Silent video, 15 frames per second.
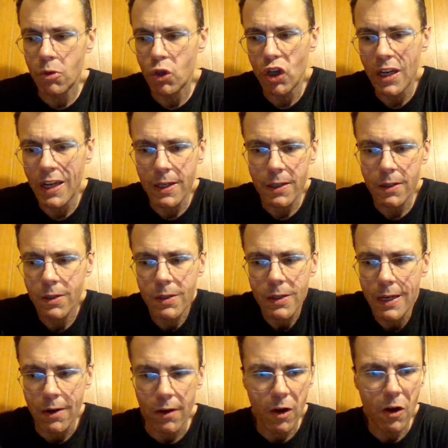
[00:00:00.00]
she has
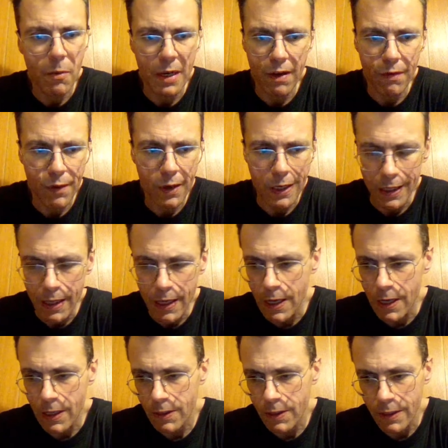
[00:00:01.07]
I don't know how many fucking
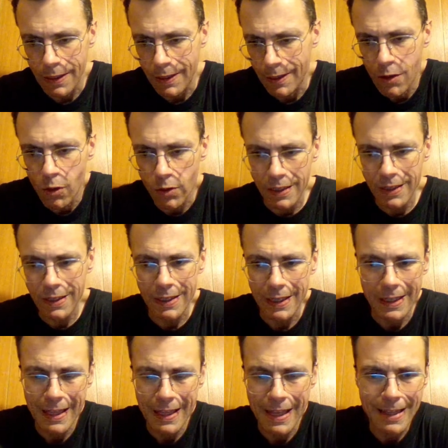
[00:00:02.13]
keys and goes
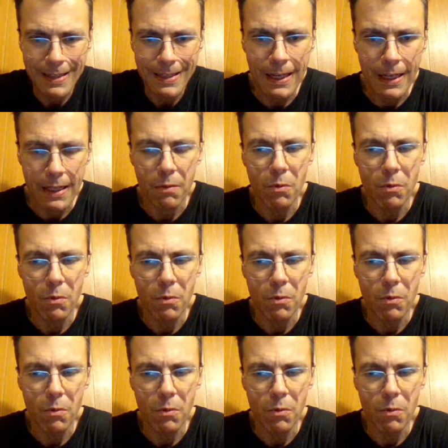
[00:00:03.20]
inside and that's it.